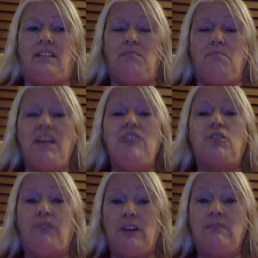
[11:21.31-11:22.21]

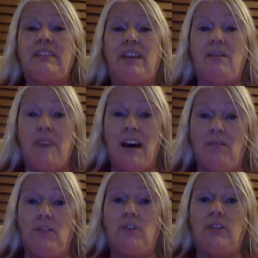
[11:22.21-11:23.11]
major films come
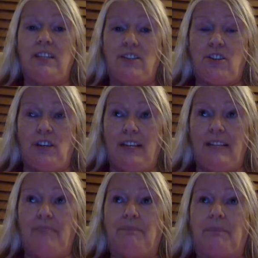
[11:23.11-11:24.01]
out traditionally.